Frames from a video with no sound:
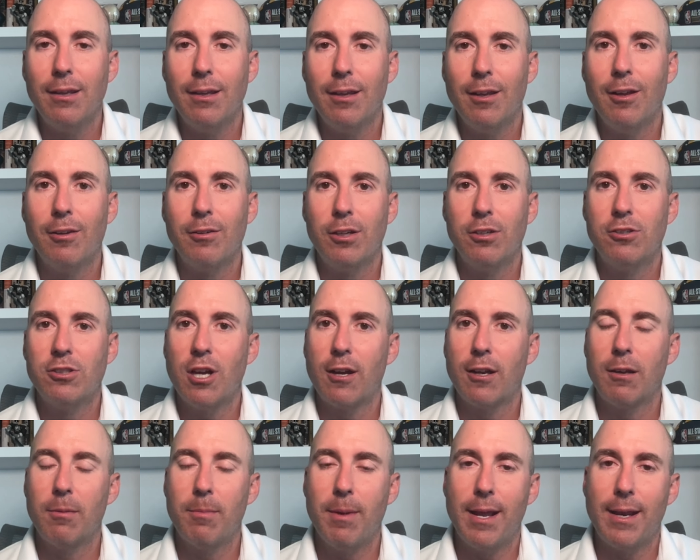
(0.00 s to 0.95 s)
You know, you're
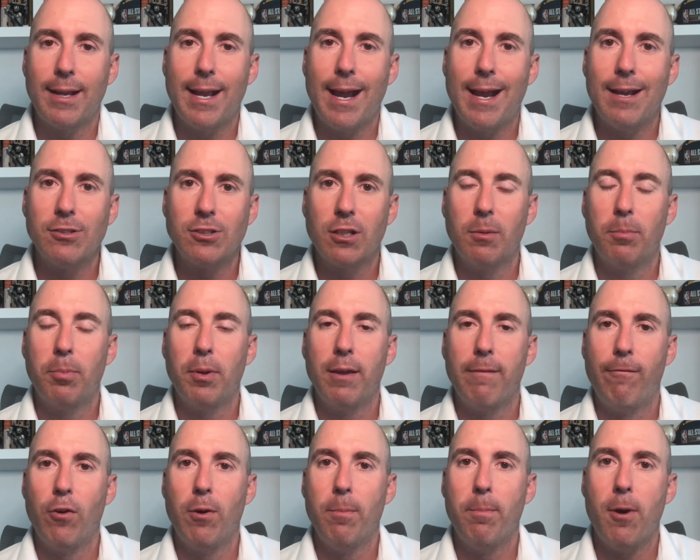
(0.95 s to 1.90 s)
talking about a guy who's going to play
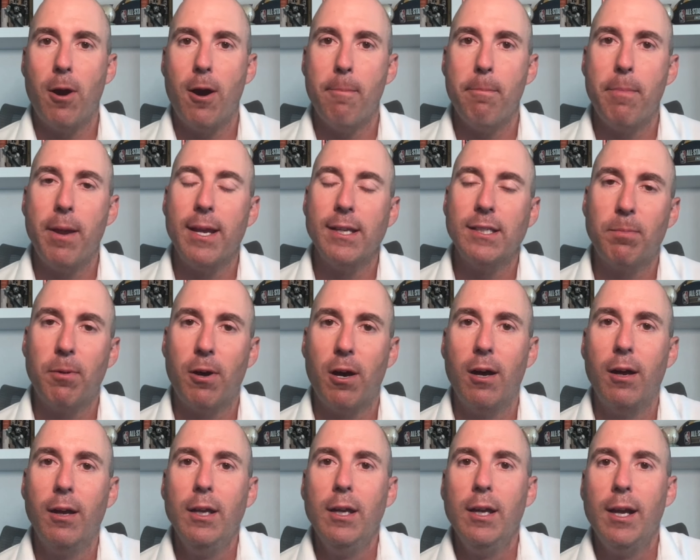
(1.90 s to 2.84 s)
football and
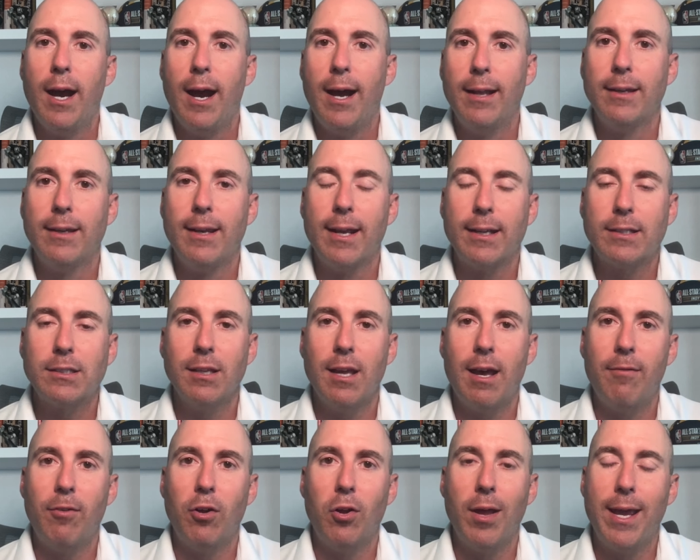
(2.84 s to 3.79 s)
baseball on the next
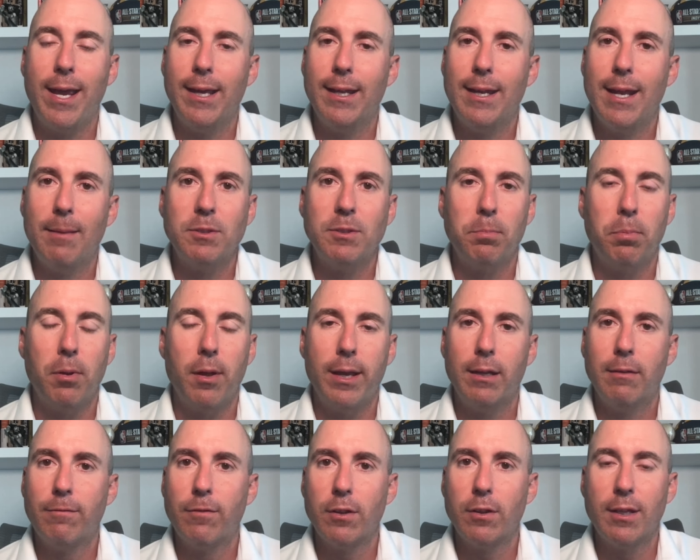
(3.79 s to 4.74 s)
level. A and M's
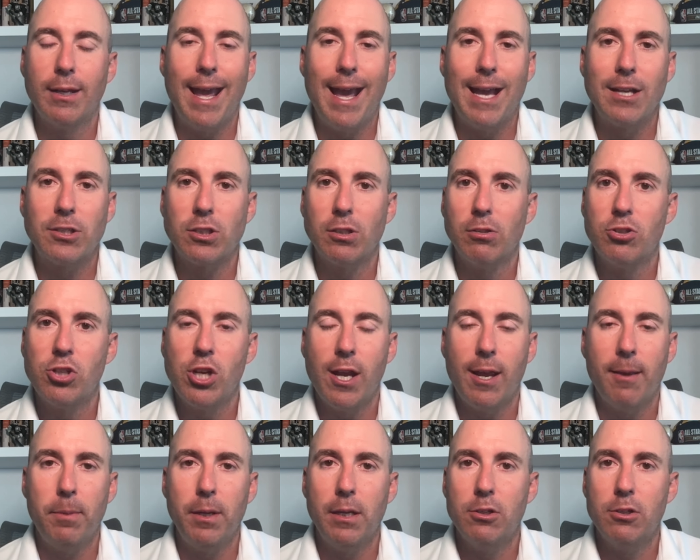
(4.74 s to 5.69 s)
playing for the national
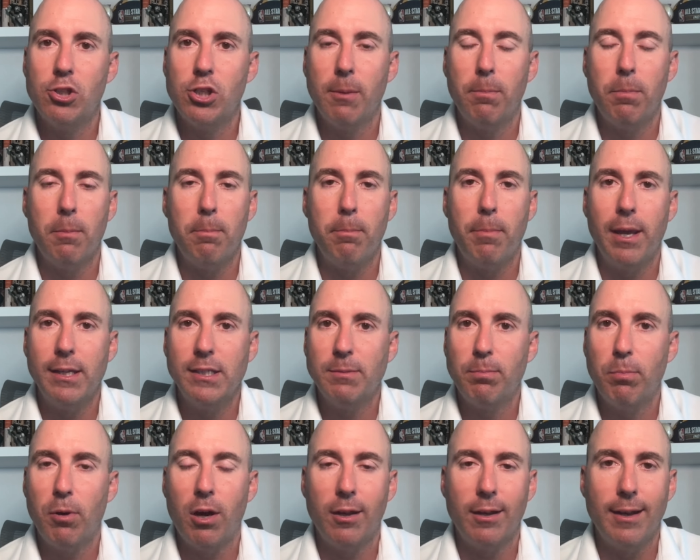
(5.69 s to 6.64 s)
championship in
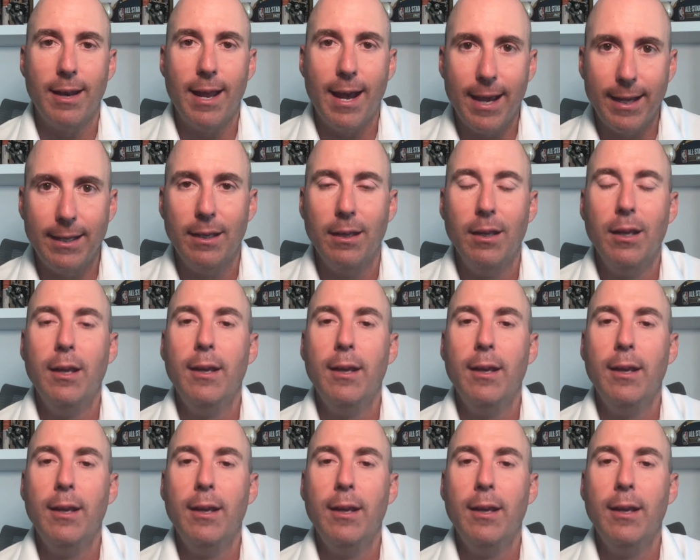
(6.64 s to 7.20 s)
baseball tonight.